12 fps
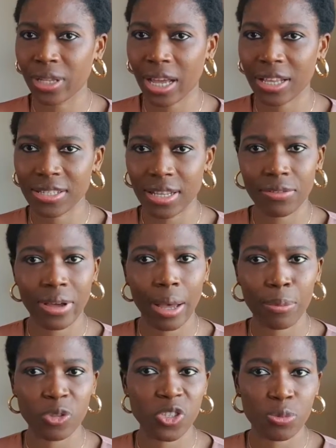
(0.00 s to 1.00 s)
has never
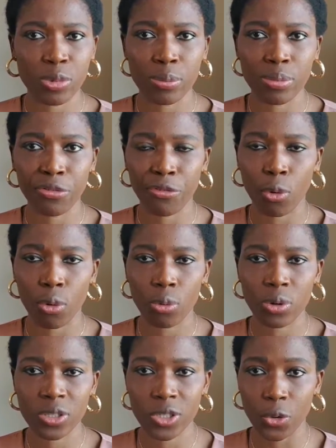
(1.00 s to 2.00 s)
happened to me before.
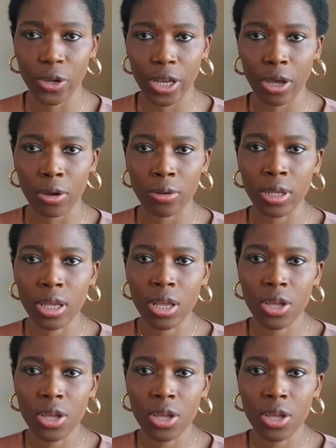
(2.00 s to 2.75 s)
What's going on?